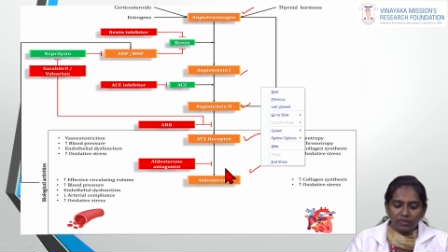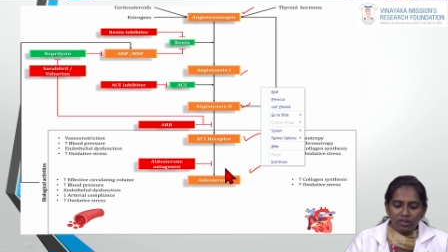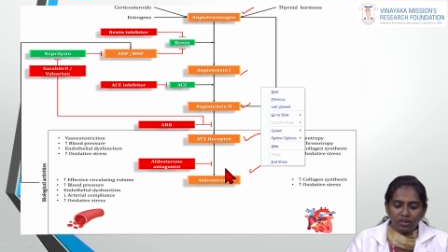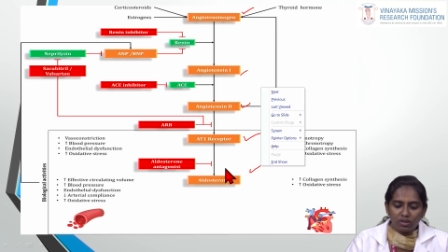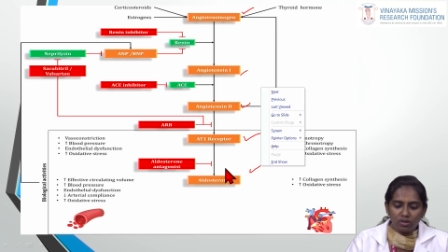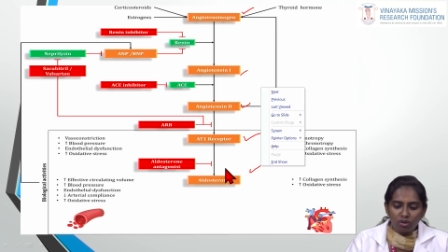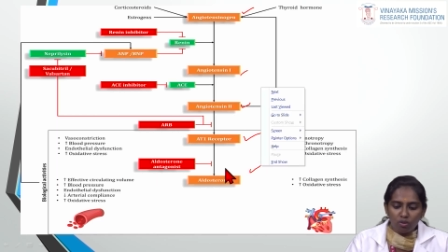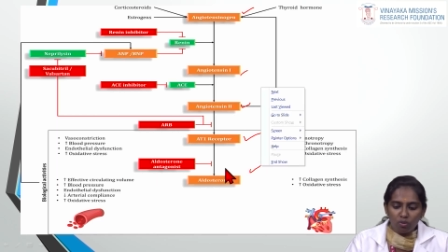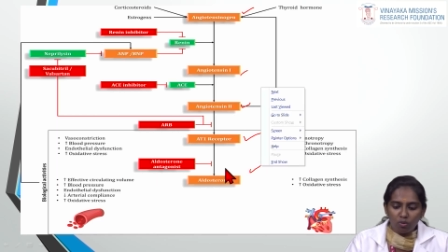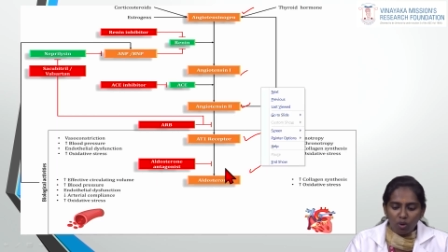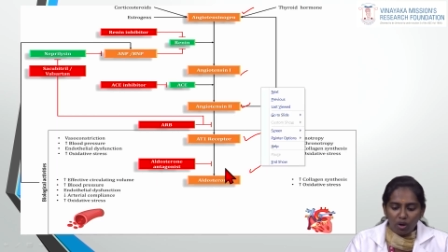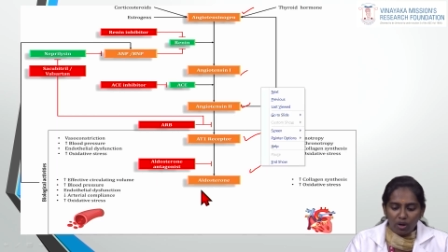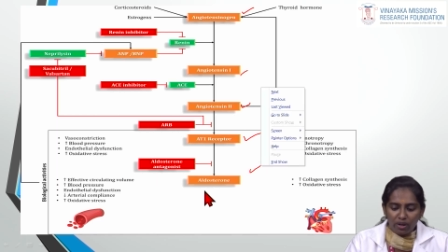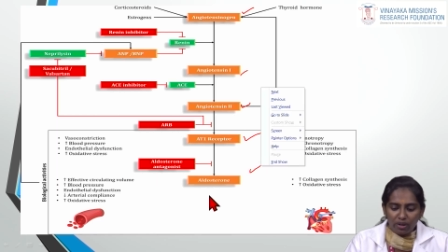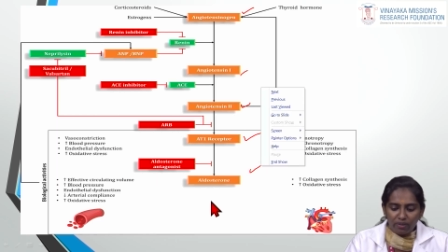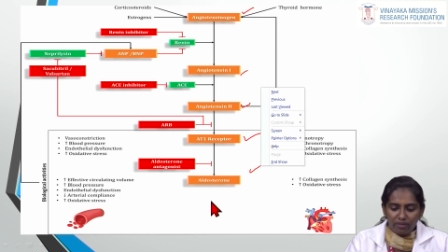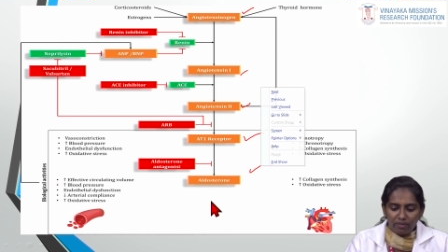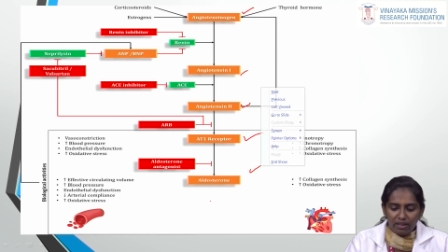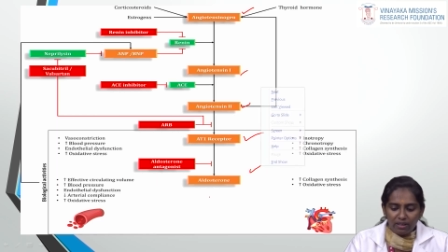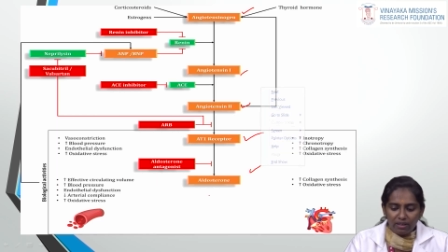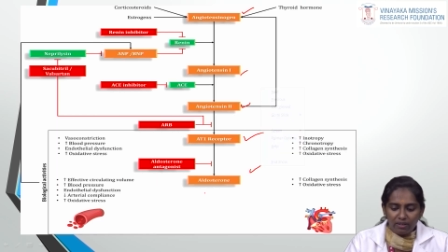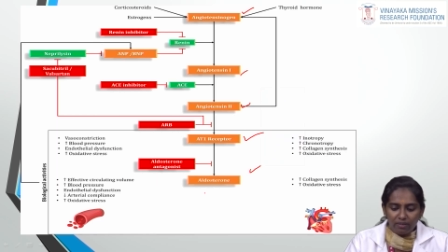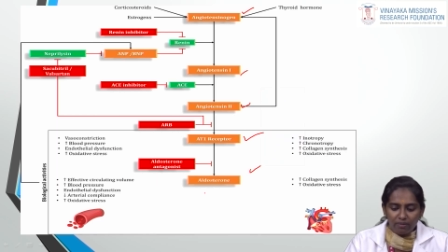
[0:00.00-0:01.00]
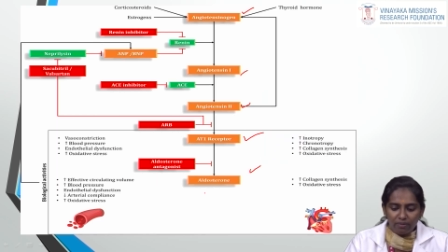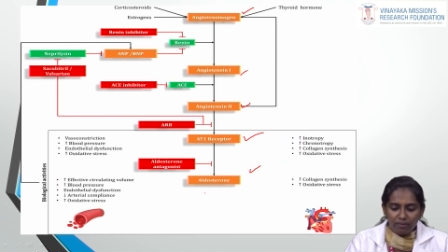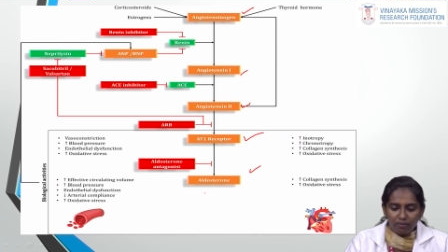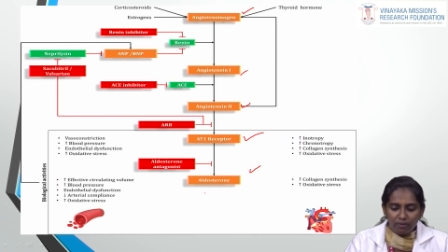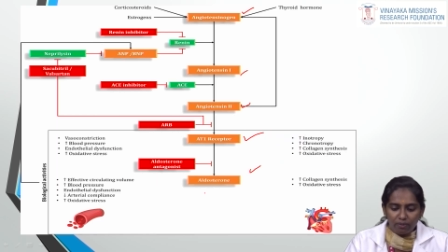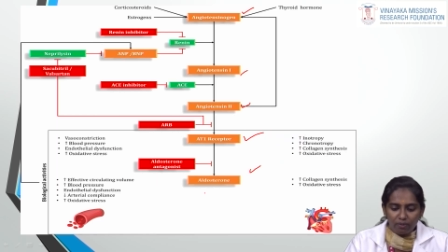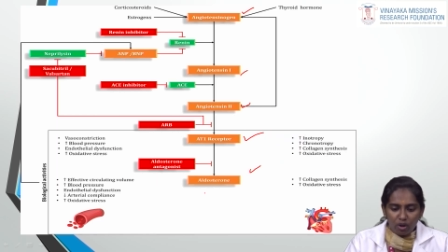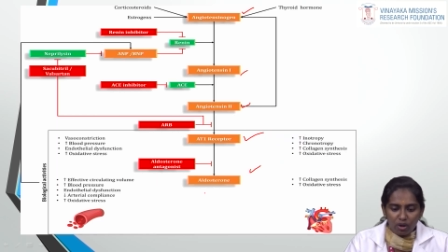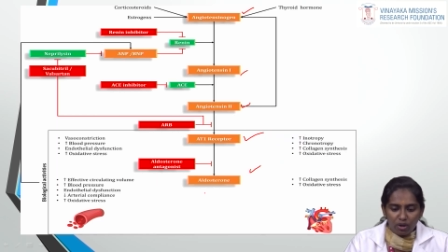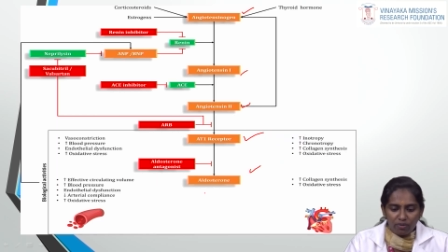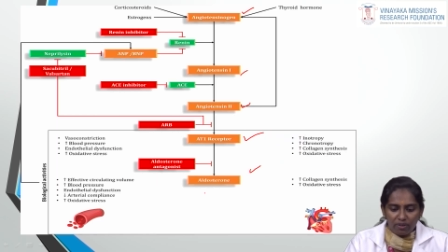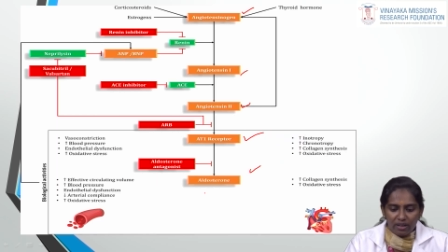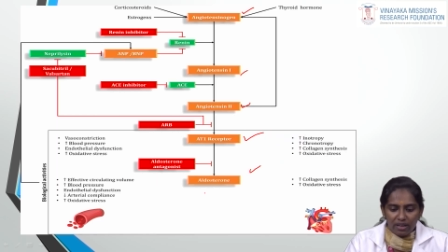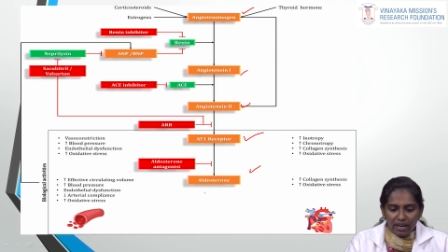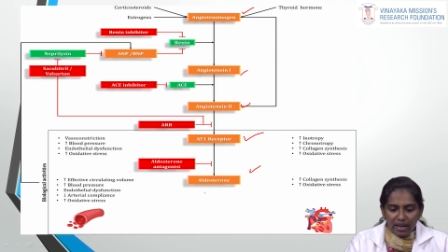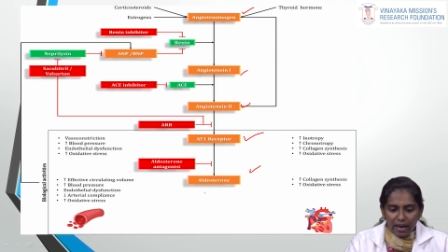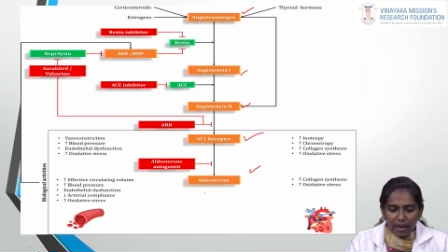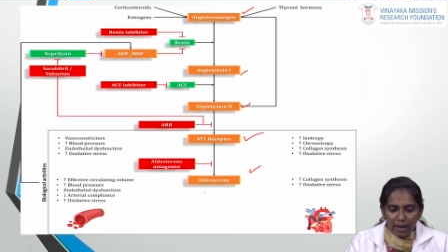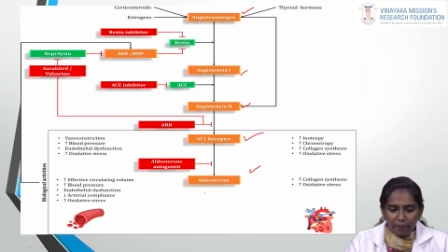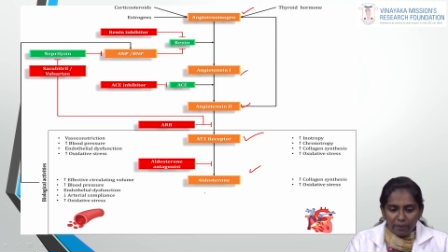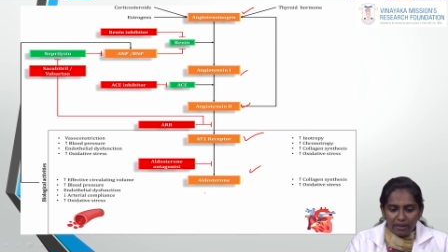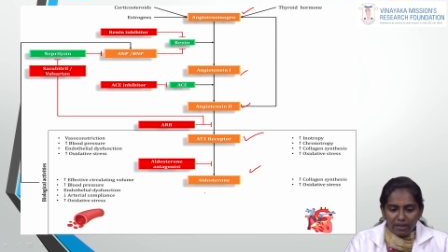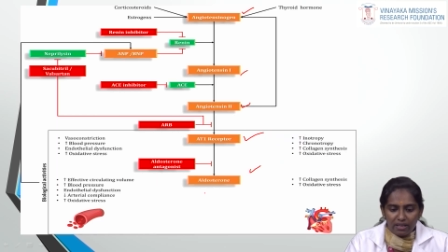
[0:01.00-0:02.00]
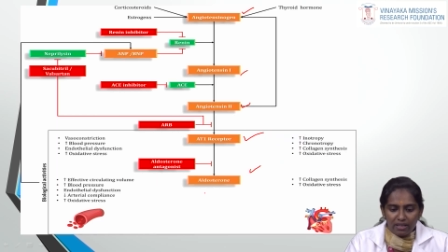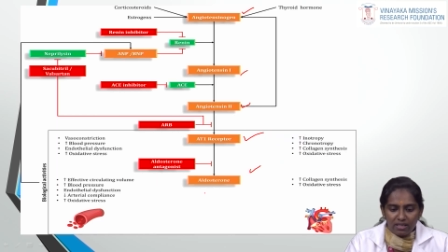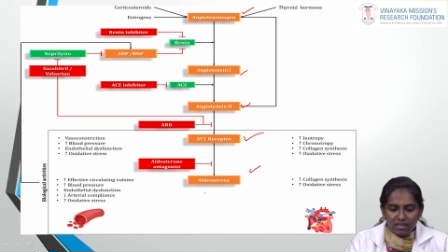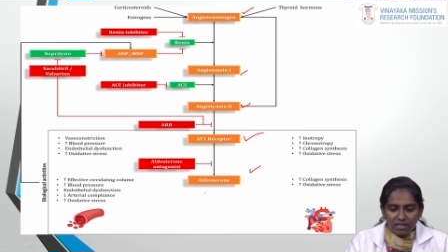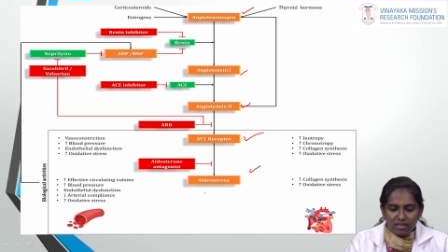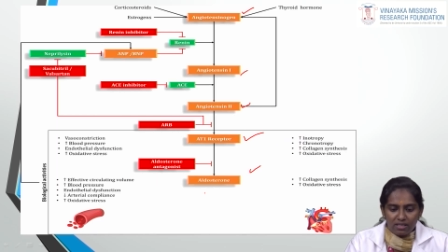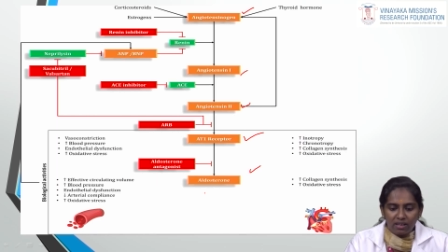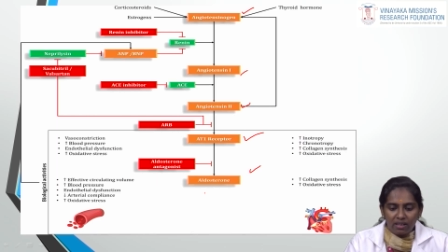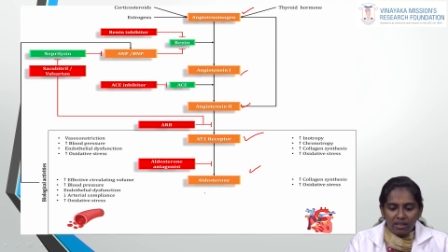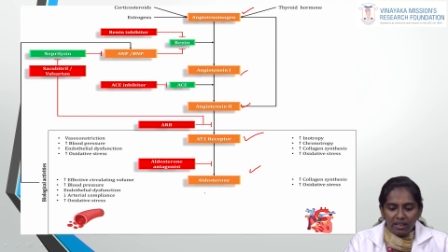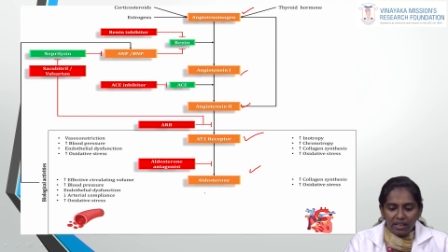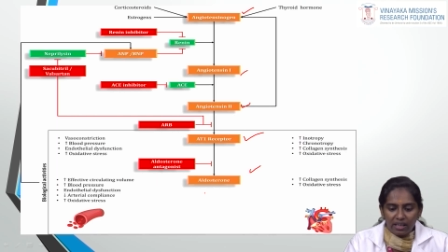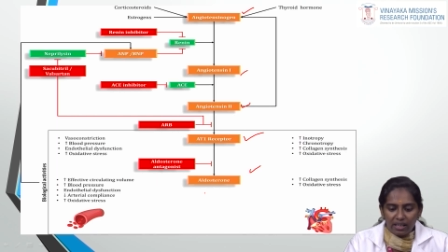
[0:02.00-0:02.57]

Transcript: So what will happen is,